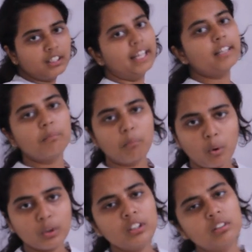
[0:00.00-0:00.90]
like
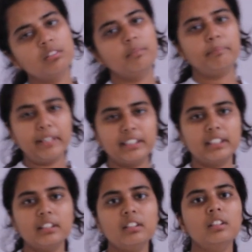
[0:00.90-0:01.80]
mode,
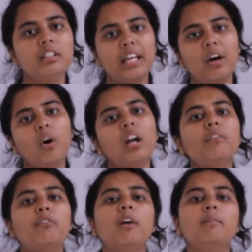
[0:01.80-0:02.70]
median, they all
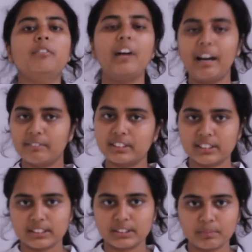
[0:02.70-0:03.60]
are form of
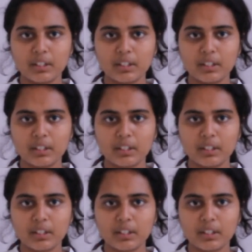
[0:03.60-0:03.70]
averages.